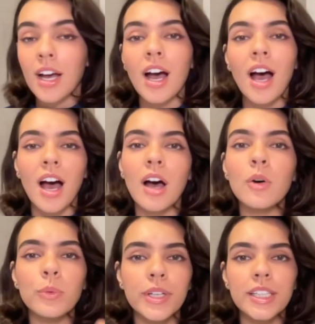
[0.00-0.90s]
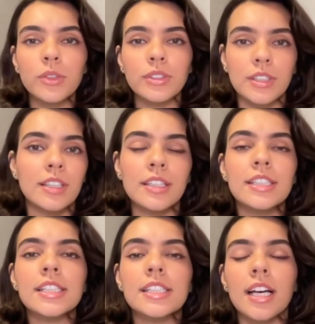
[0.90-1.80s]
How will
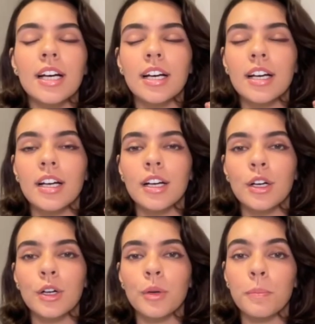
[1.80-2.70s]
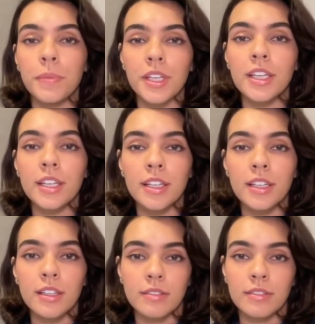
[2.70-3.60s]
this be
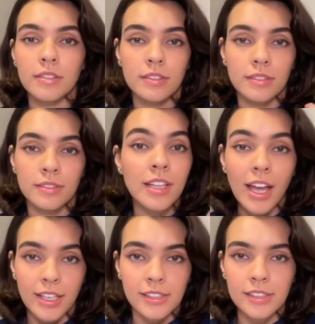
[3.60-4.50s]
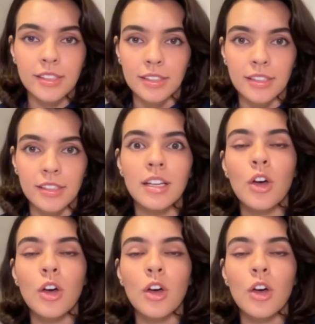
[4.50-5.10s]
tested?